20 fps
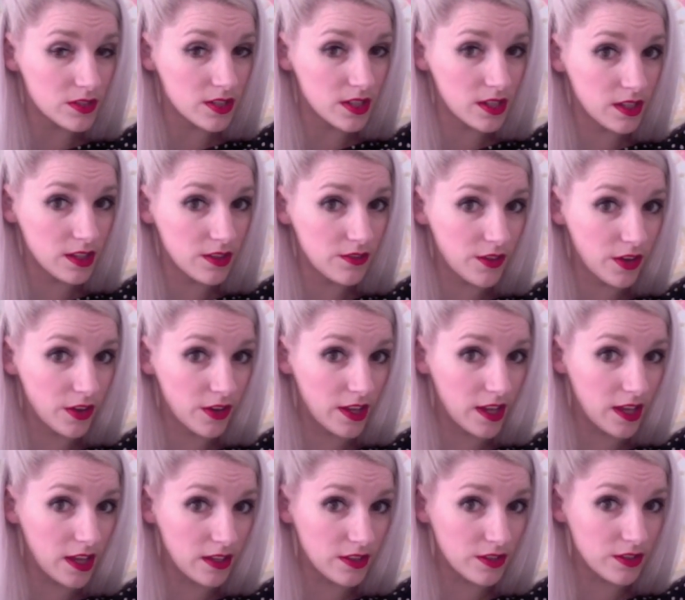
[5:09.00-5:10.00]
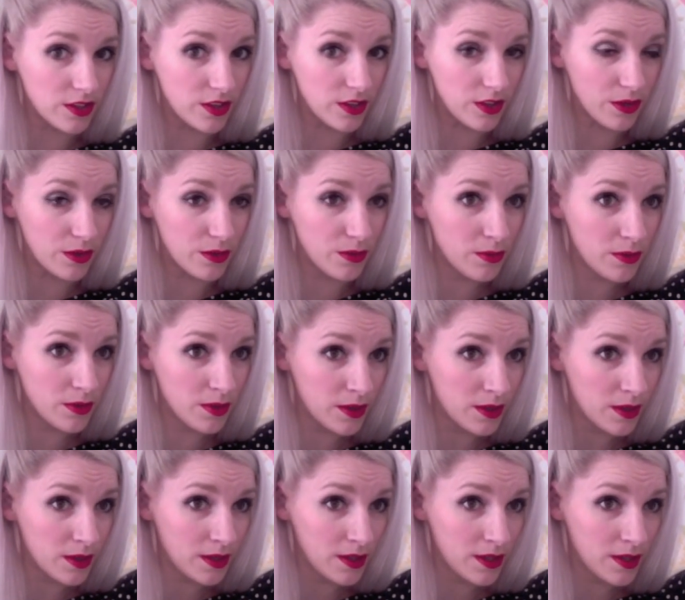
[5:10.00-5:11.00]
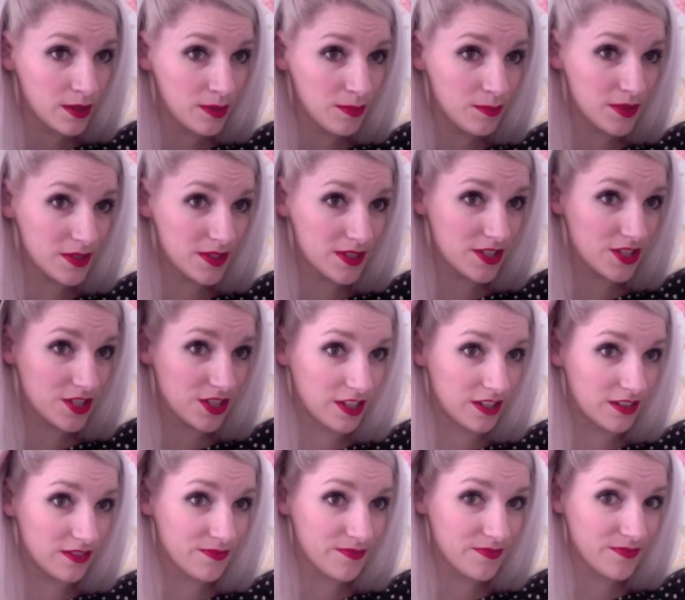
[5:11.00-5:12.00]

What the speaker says: until you've got it into position.